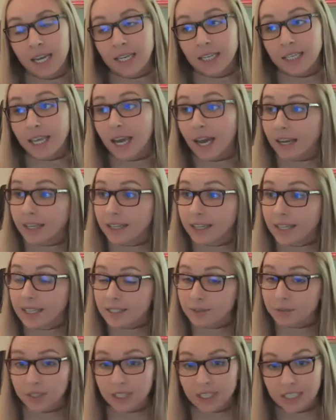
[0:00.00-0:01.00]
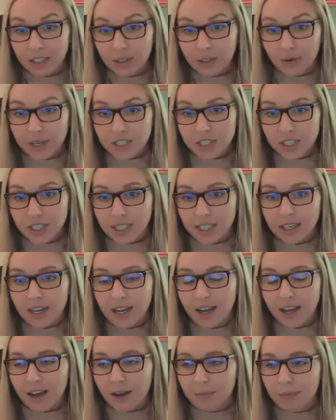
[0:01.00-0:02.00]
Yeah, and that's a really good question.
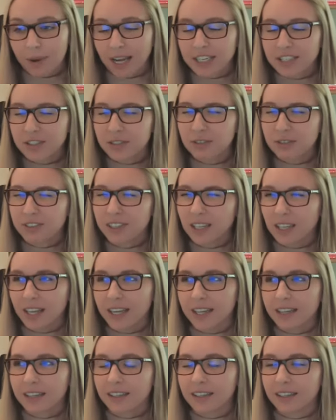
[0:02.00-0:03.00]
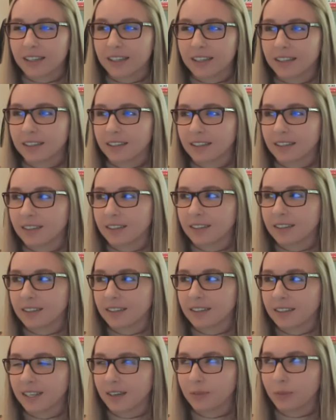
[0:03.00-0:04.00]
I do feel like
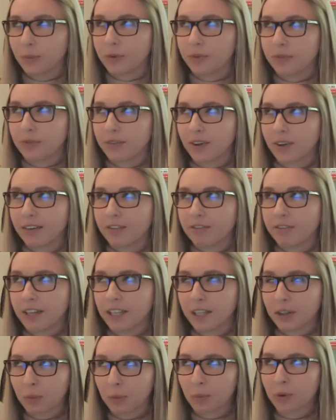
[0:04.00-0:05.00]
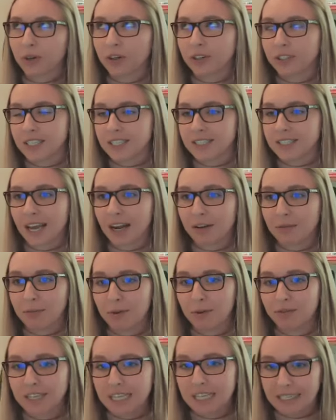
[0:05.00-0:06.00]
I feel like the world has kind of
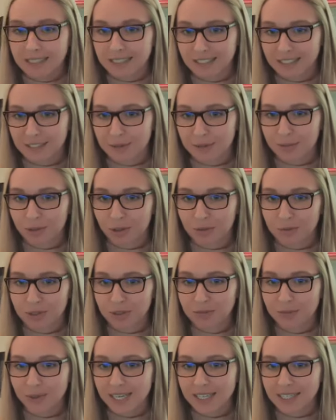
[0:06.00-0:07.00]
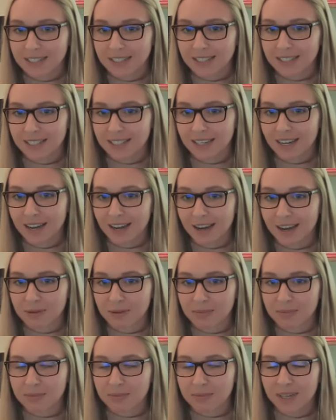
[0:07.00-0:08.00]
moved into subscription-based.
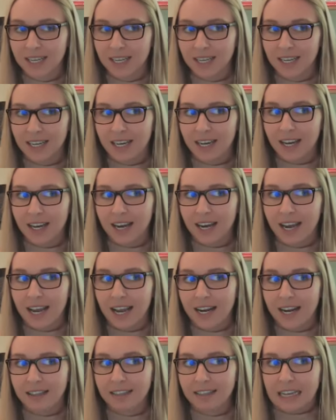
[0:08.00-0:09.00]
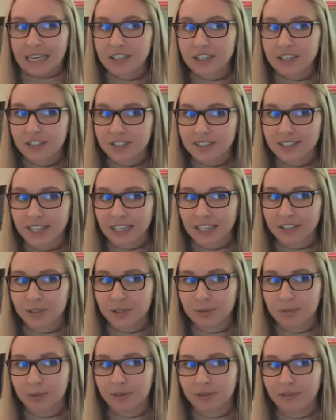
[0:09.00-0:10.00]
And I think it's just like
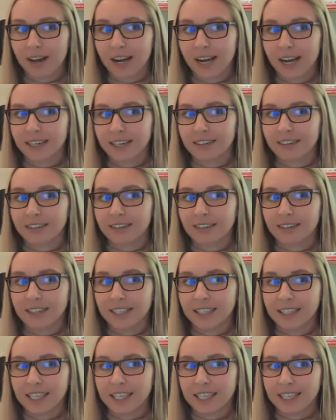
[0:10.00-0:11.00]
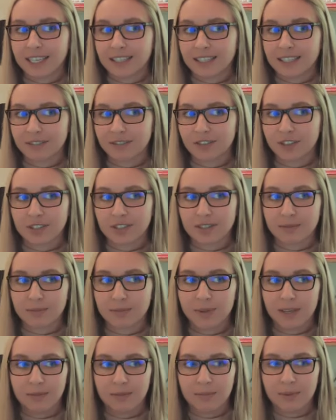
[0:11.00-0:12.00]
to provide the ease of just
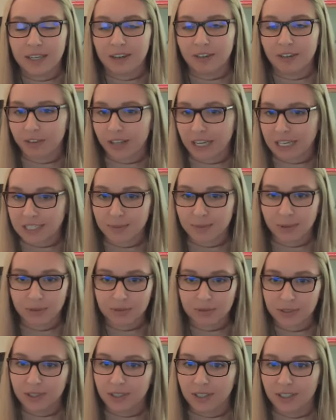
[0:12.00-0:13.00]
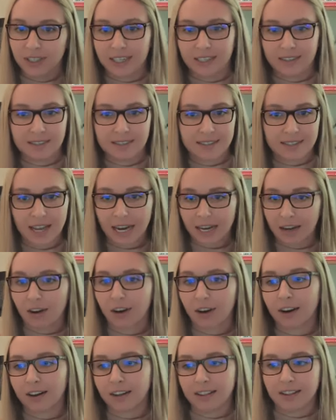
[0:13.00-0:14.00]
it being flexible for you to like sign
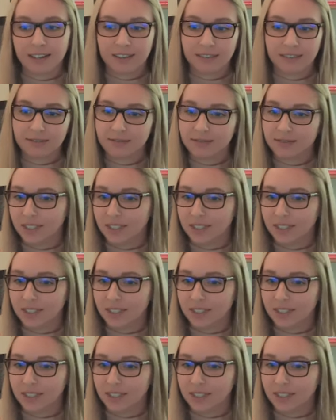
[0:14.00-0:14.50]
on and then,